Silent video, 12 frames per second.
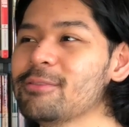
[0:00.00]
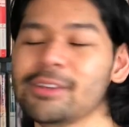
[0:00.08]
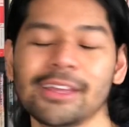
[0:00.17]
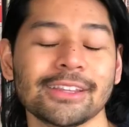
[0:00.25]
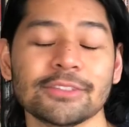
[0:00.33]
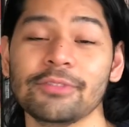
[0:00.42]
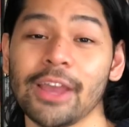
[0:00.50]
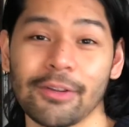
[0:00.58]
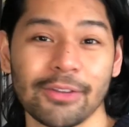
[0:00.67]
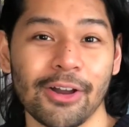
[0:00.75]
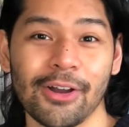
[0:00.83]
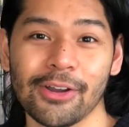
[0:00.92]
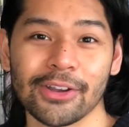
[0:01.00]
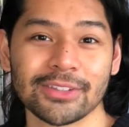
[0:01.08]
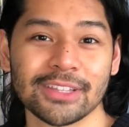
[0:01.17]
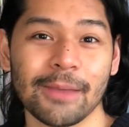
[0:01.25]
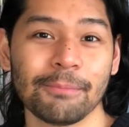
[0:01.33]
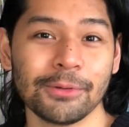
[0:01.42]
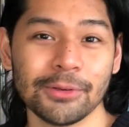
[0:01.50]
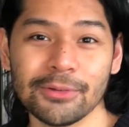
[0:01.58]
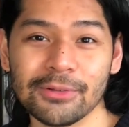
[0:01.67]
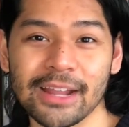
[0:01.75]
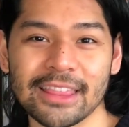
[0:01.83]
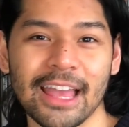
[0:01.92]
It's very hard to get
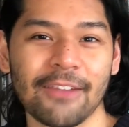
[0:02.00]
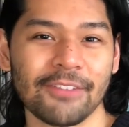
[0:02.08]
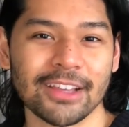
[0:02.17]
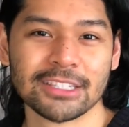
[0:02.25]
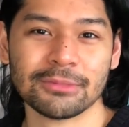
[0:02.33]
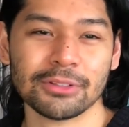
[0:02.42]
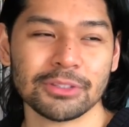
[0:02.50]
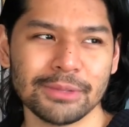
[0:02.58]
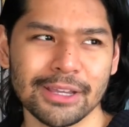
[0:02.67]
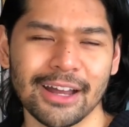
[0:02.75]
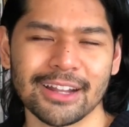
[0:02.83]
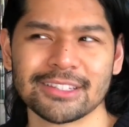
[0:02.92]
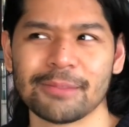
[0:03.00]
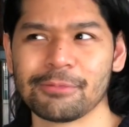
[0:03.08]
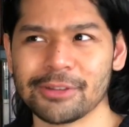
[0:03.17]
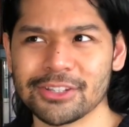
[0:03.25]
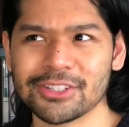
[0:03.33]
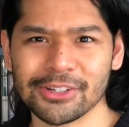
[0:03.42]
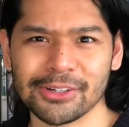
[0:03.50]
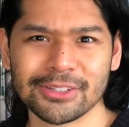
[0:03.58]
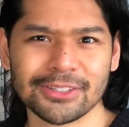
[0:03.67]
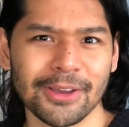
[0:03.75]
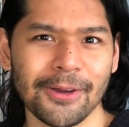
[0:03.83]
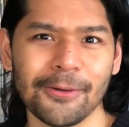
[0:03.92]
booed at that festival, to be honest, I'm pretty sure.
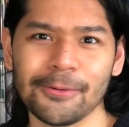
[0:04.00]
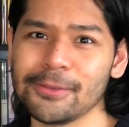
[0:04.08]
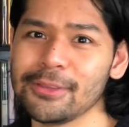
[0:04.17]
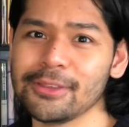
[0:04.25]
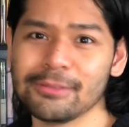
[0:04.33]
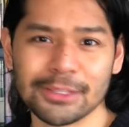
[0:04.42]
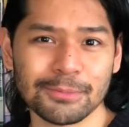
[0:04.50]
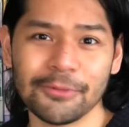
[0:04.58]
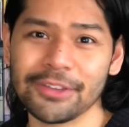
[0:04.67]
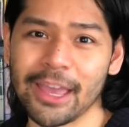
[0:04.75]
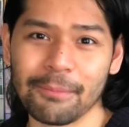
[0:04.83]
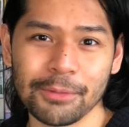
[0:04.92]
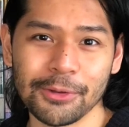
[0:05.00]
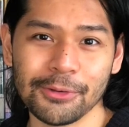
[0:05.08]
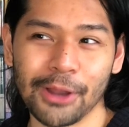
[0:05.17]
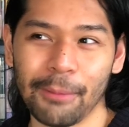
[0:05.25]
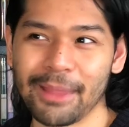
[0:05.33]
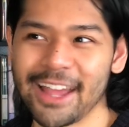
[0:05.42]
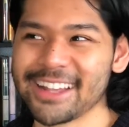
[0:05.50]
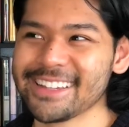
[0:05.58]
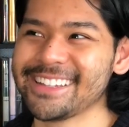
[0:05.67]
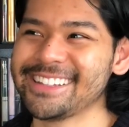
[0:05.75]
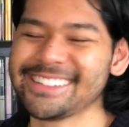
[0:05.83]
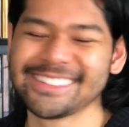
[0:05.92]
So, this movie getting booed, I'm
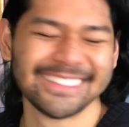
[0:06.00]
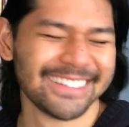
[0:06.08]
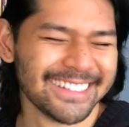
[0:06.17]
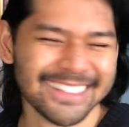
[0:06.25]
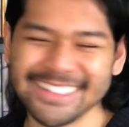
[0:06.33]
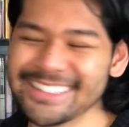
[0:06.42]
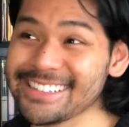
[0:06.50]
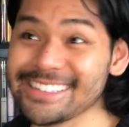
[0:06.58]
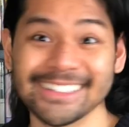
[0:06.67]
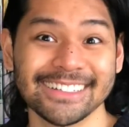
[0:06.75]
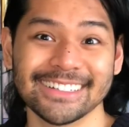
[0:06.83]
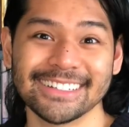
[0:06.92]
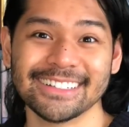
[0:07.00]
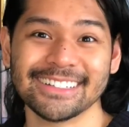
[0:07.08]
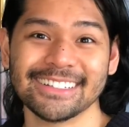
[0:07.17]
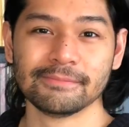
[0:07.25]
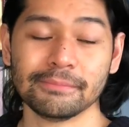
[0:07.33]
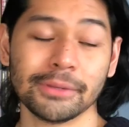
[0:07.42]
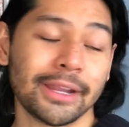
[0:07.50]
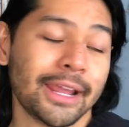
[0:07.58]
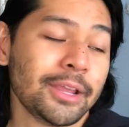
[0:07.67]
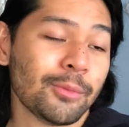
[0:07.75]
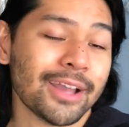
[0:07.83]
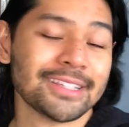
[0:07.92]
like, But
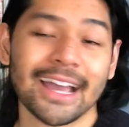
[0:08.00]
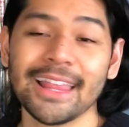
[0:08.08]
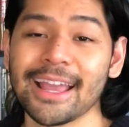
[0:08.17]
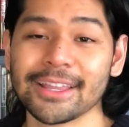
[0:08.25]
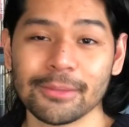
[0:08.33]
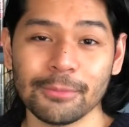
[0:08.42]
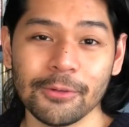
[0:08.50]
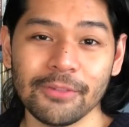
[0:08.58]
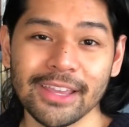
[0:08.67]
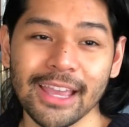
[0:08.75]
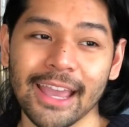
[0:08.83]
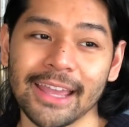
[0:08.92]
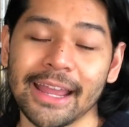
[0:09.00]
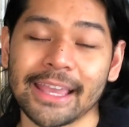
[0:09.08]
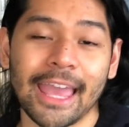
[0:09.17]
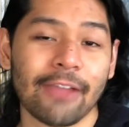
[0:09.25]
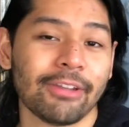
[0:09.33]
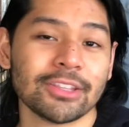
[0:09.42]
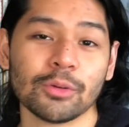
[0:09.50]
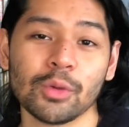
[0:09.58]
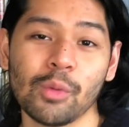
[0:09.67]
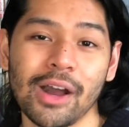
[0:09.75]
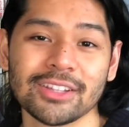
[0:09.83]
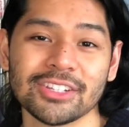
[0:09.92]
anyways, I like the movie and I can't wait till we
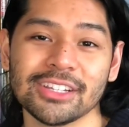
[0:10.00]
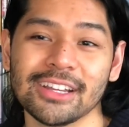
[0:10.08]
watch it.